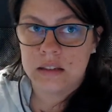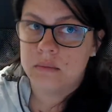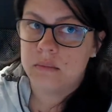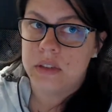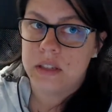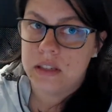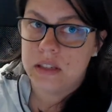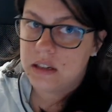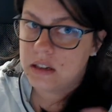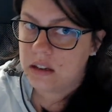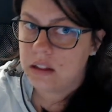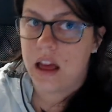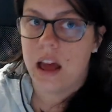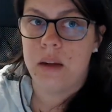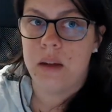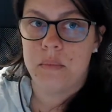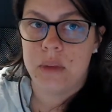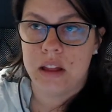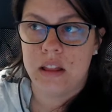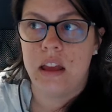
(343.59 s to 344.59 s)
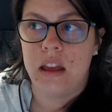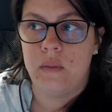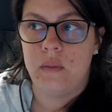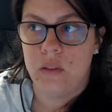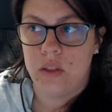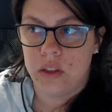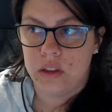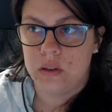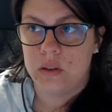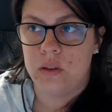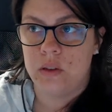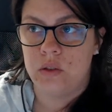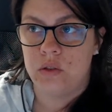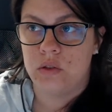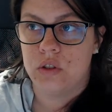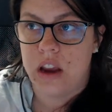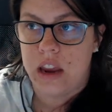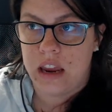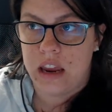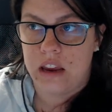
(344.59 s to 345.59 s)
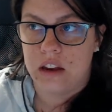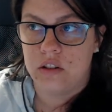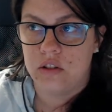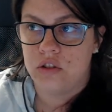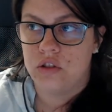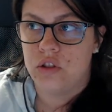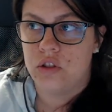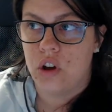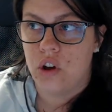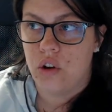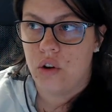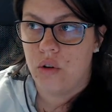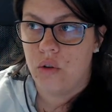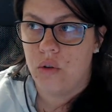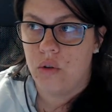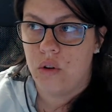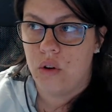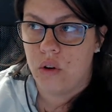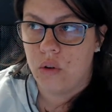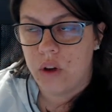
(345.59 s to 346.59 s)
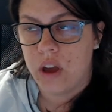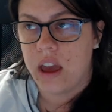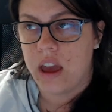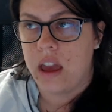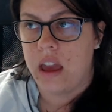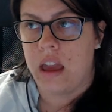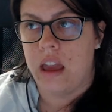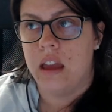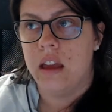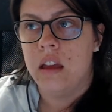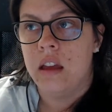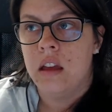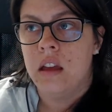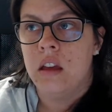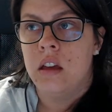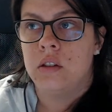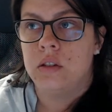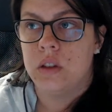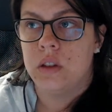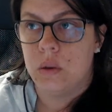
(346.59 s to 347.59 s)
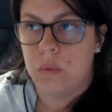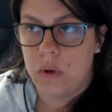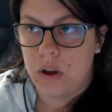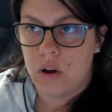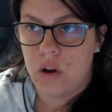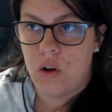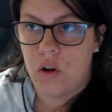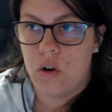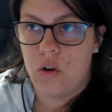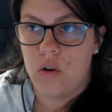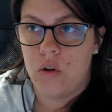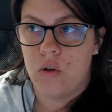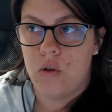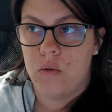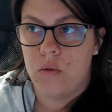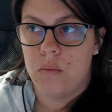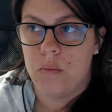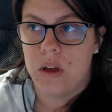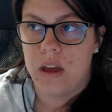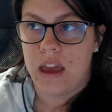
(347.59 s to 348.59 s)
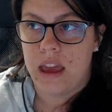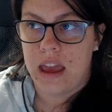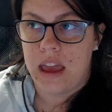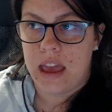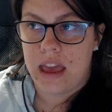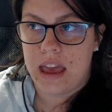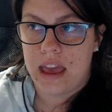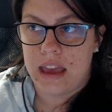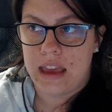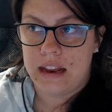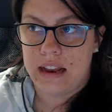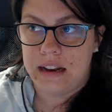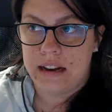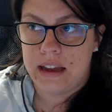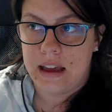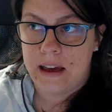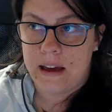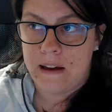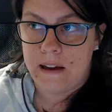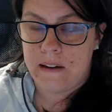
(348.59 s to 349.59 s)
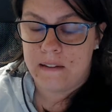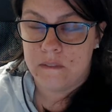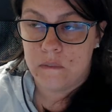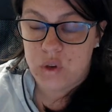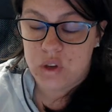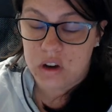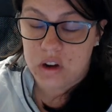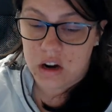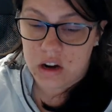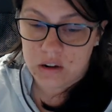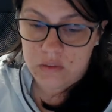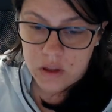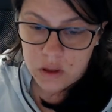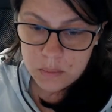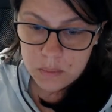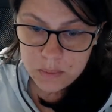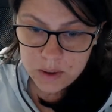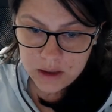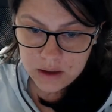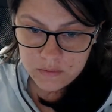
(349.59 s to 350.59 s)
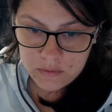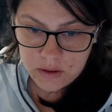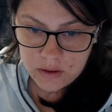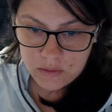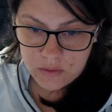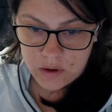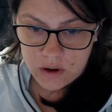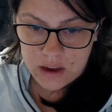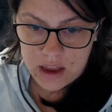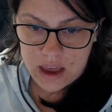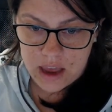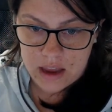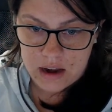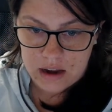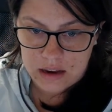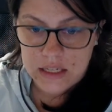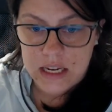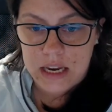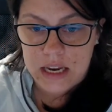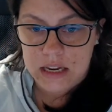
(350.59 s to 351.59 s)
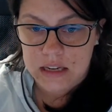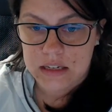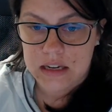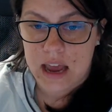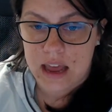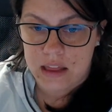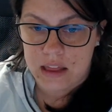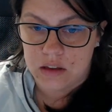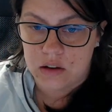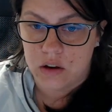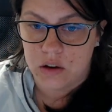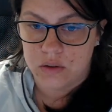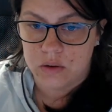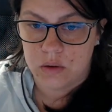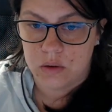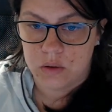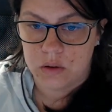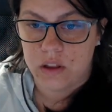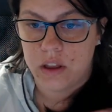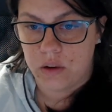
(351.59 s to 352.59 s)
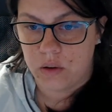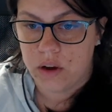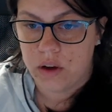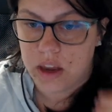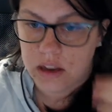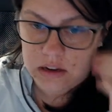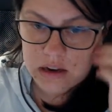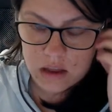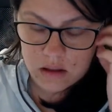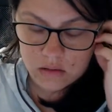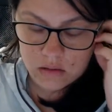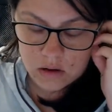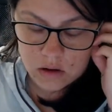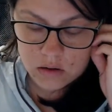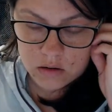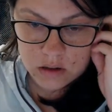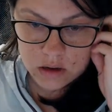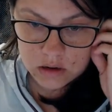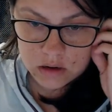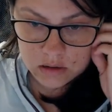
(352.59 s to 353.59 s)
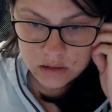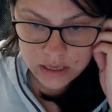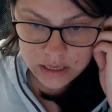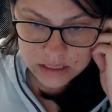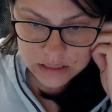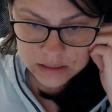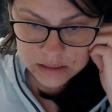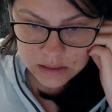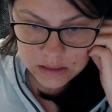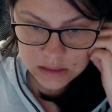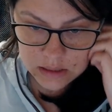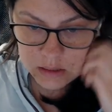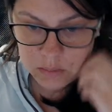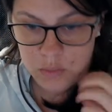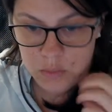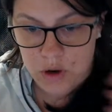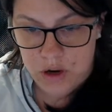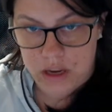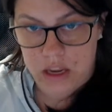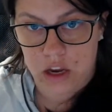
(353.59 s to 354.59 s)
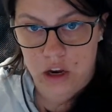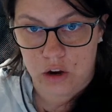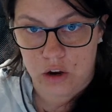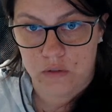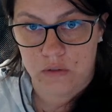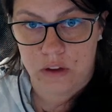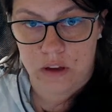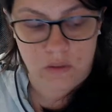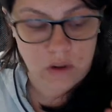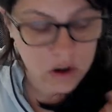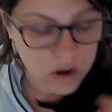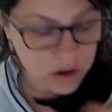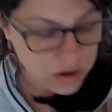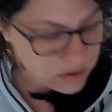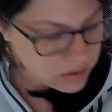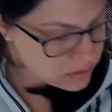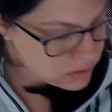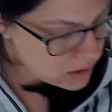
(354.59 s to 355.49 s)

I've been sick a lot in my life, and this is strange. So okay. So I went home and started developing a fever again. I'd taken Tylenol, so they're like, okay, Tylenol clearly is breaking your fevers.